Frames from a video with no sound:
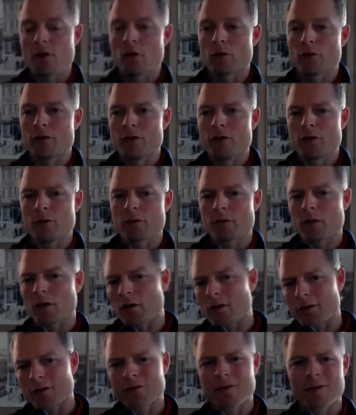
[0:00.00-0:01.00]
you, and all of a
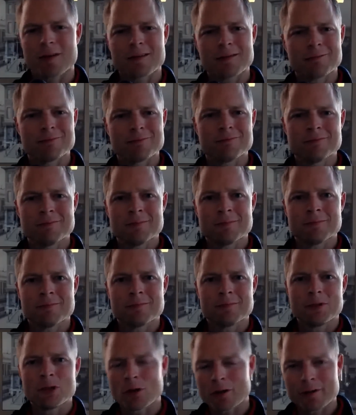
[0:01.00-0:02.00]
sudden you're
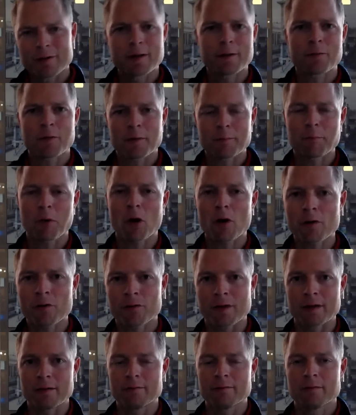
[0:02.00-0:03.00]
a different
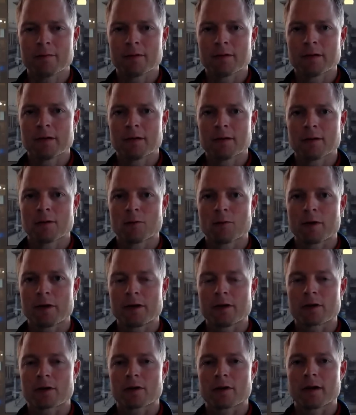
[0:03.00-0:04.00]
person when
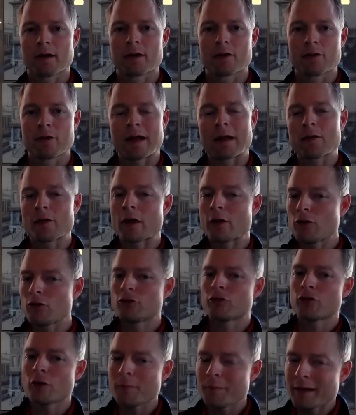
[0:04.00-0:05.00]
you're now you
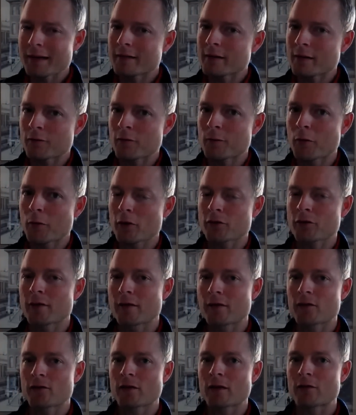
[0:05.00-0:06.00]
should be a different person in the
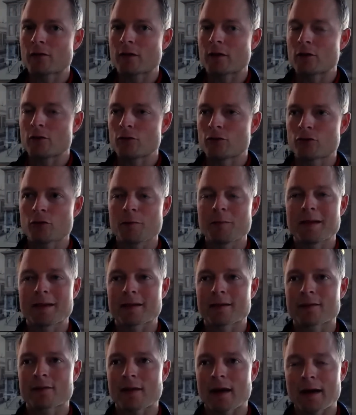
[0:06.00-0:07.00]
sense that you should be
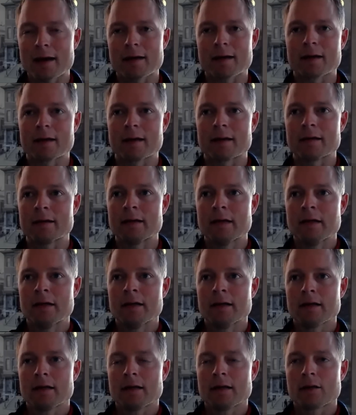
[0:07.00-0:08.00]
excited, and
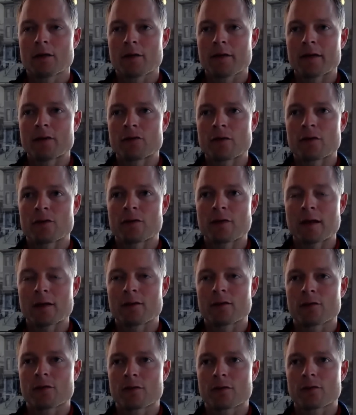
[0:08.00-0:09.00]
they should sense
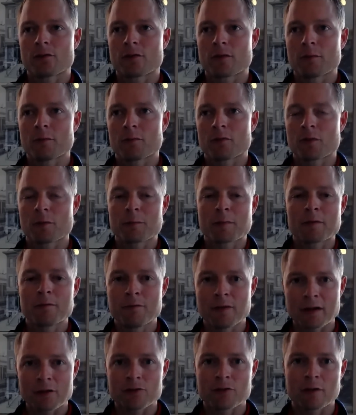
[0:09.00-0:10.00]
some
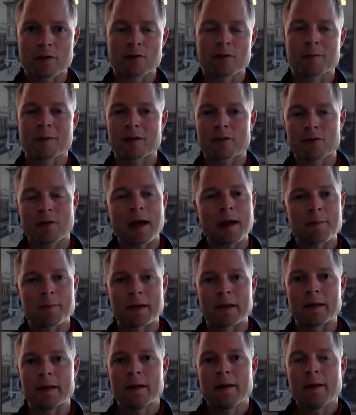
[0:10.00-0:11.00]
conviction, some excitement.
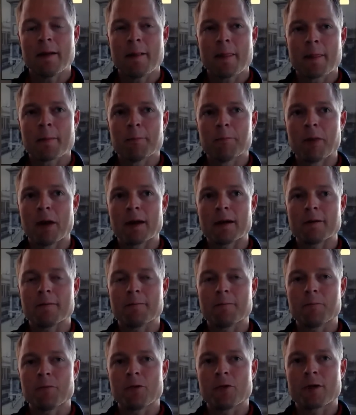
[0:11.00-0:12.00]
But
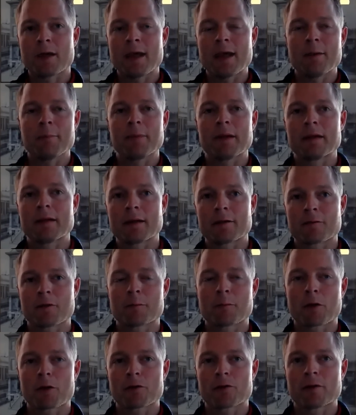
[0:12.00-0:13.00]
you can't be a different
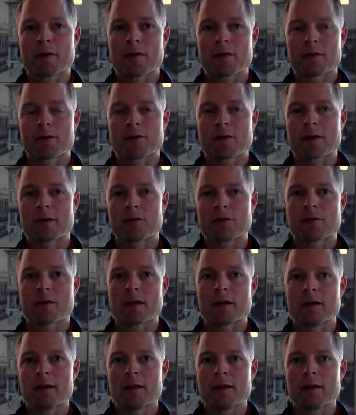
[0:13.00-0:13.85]
person in the sense that